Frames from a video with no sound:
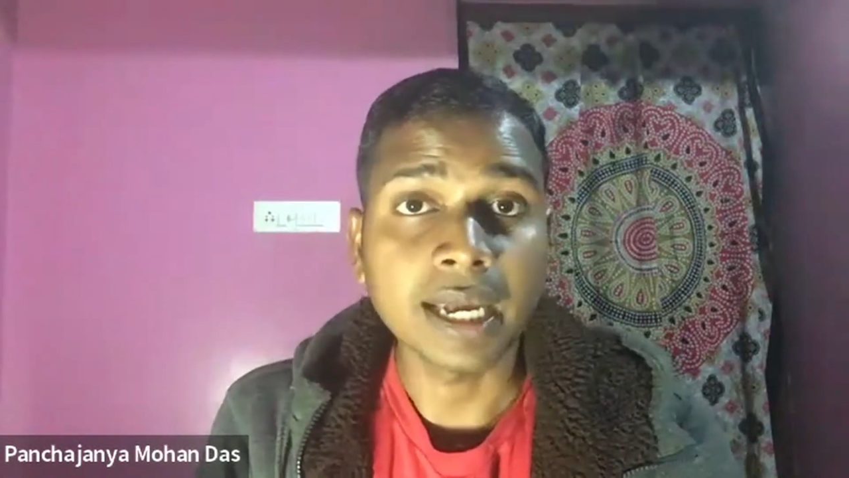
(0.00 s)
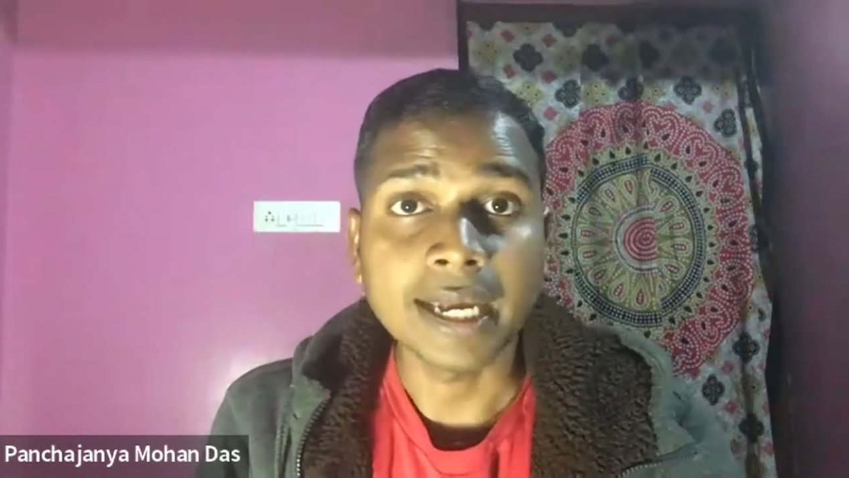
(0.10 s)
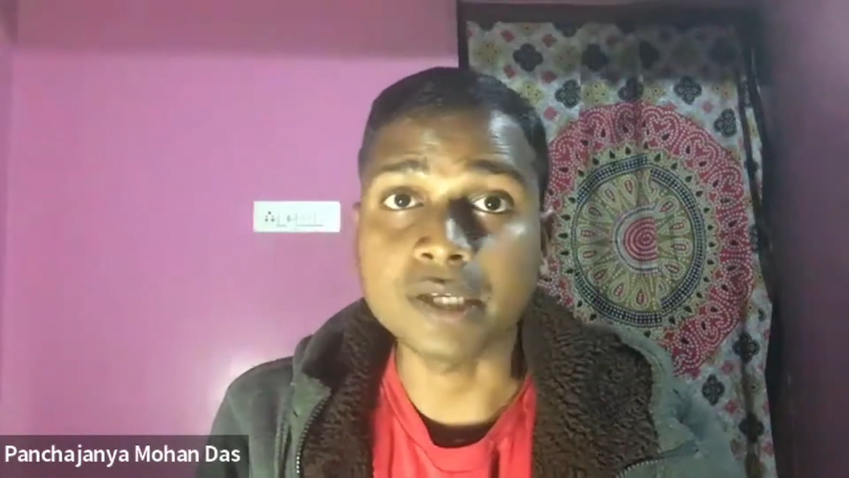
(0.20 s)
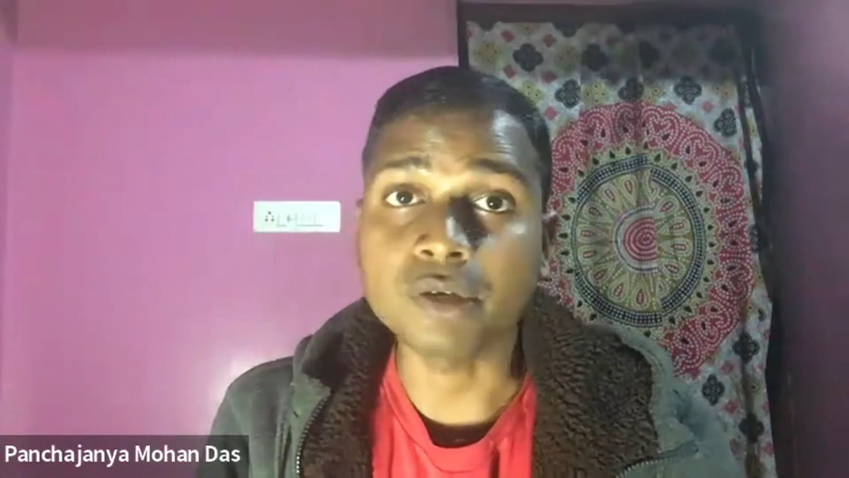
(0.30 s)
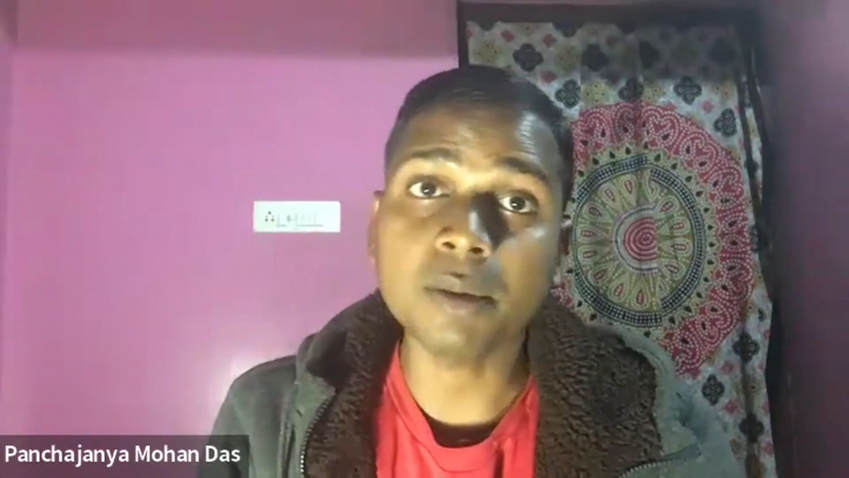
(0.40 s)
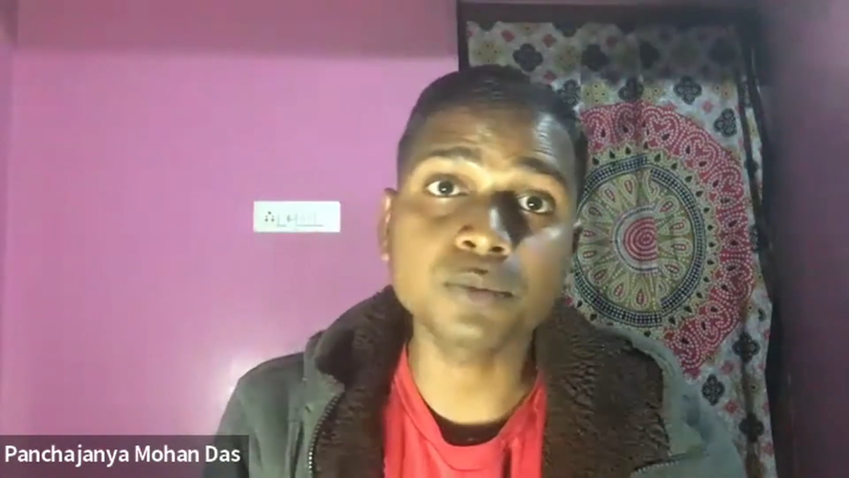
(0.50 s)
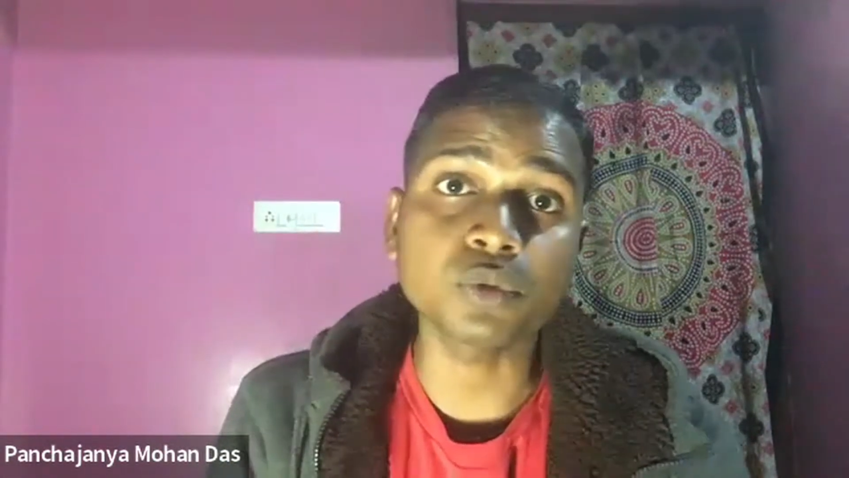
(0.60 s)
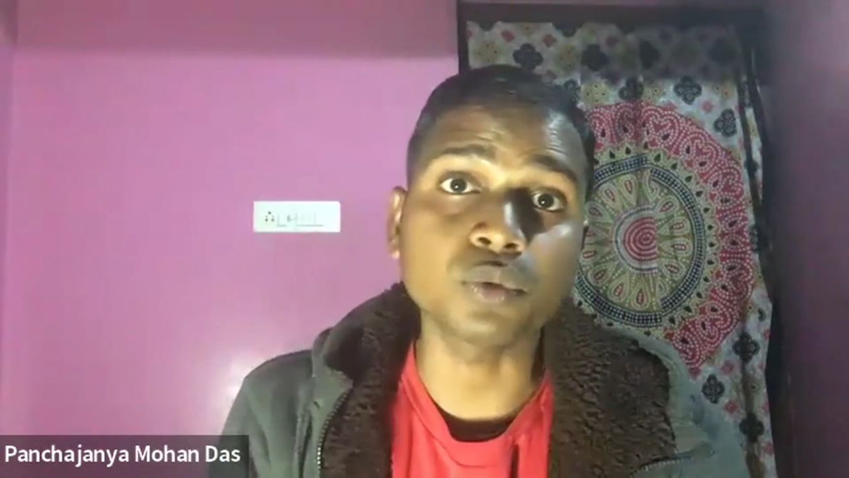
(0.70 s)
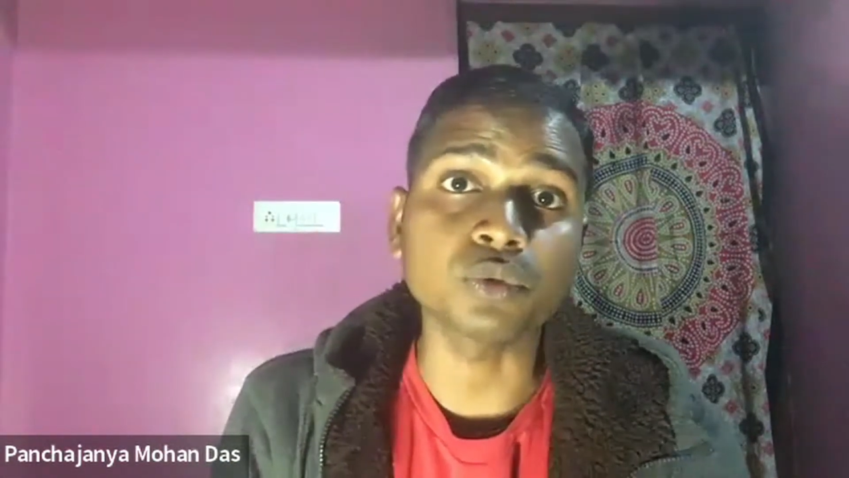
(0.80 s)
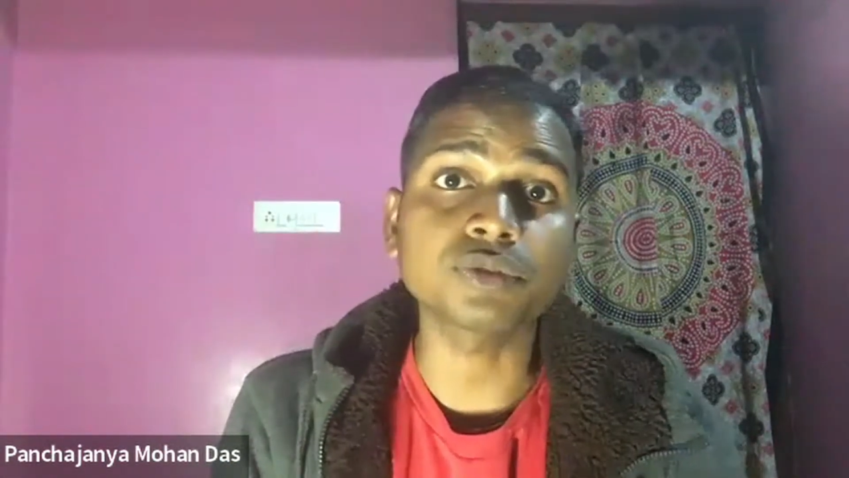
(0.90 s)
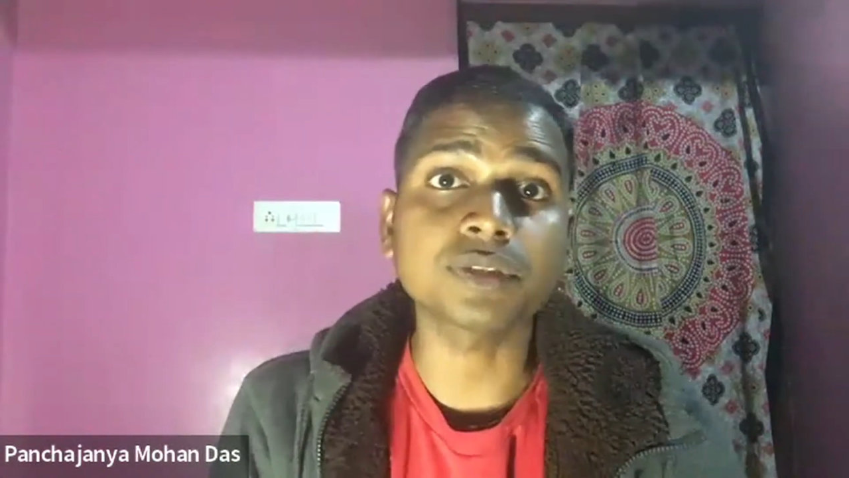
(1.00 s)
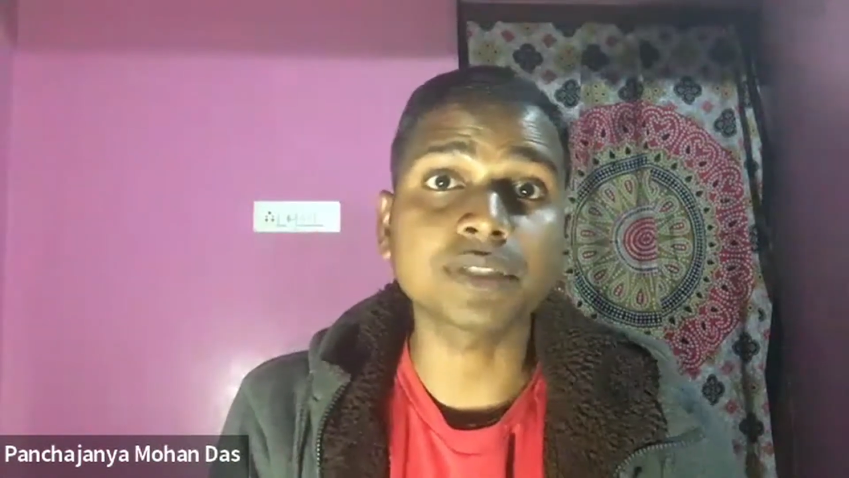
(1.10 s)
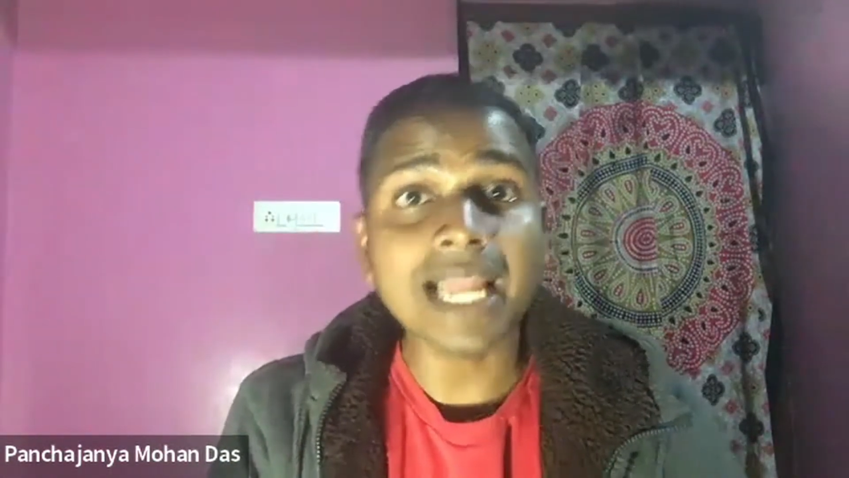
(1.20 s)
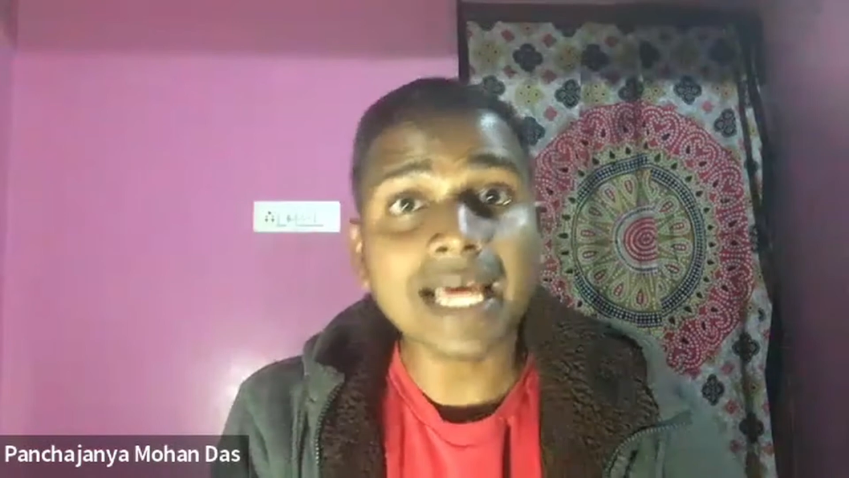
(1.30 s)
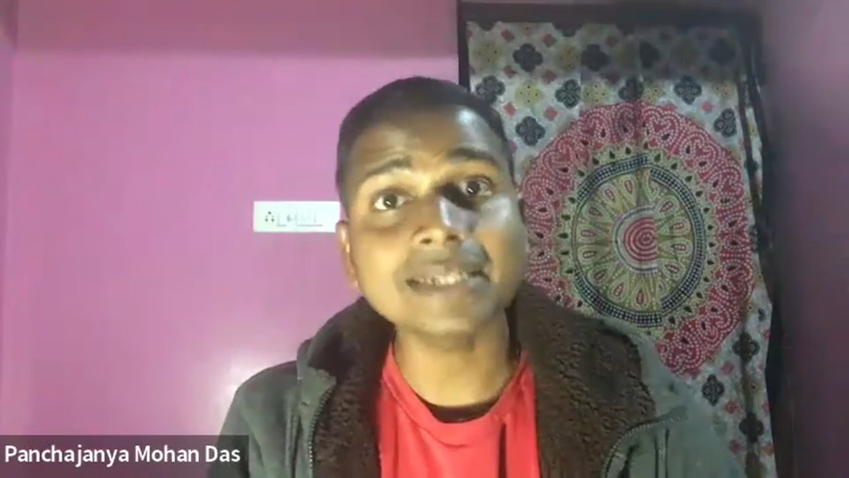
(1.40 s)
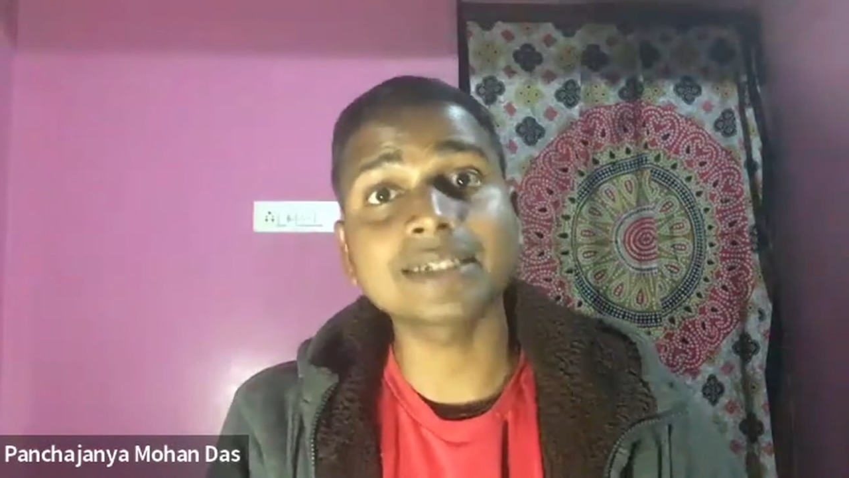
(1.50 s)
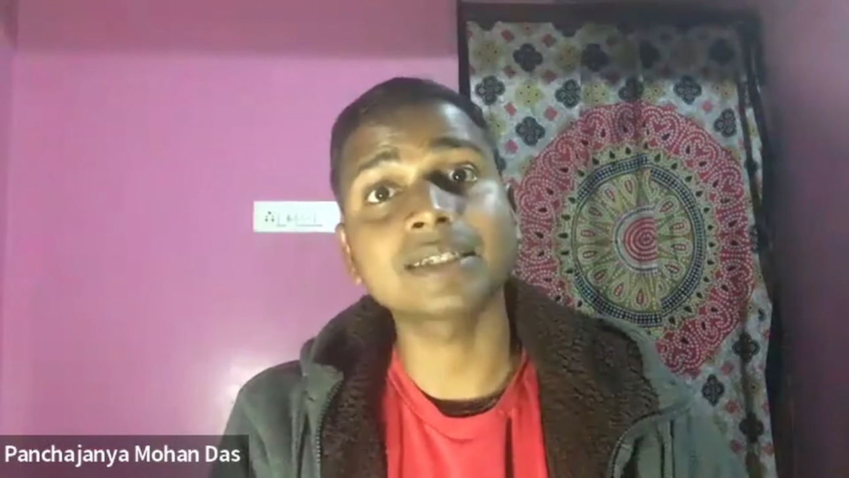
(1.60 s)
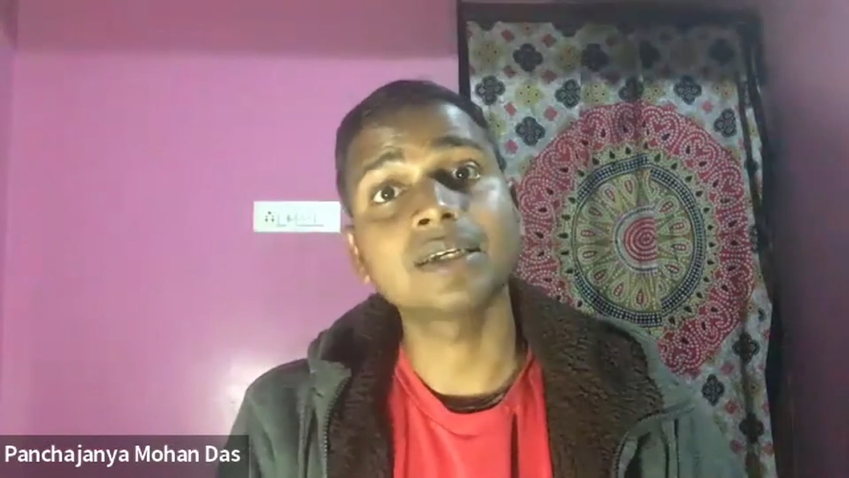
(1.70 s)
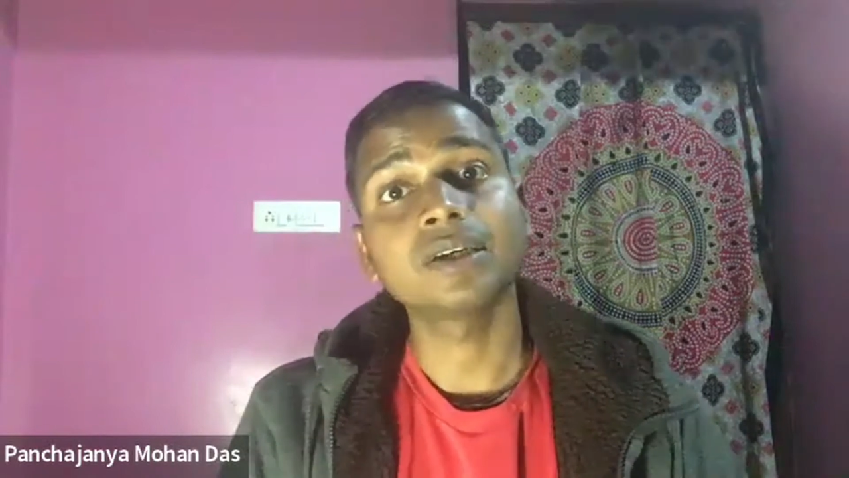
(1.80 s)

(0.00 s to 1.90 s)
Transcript: you have to select